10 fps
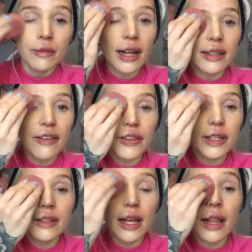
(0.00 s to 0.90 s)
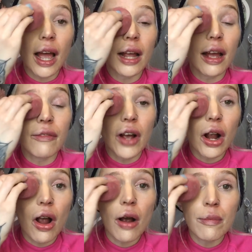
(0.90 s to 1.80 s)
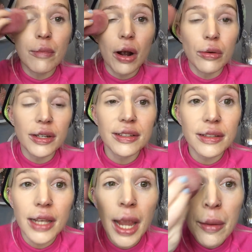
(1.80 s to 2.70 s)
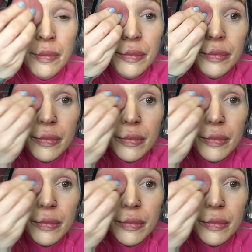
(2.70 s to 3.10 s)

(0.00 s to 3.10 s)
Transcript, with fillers: I definitely say that I have a combo skin.